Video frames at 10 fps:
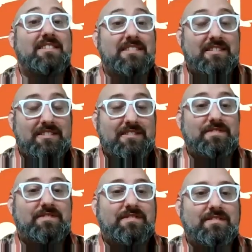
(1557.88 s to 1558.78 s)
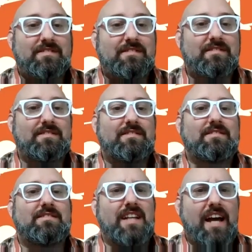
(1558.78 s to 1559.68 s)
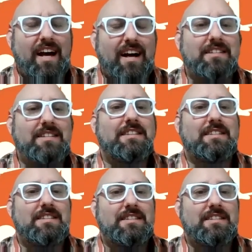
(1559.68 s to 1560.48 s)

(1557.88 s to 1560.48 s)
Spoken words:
like that whole spectacle. That's where I kind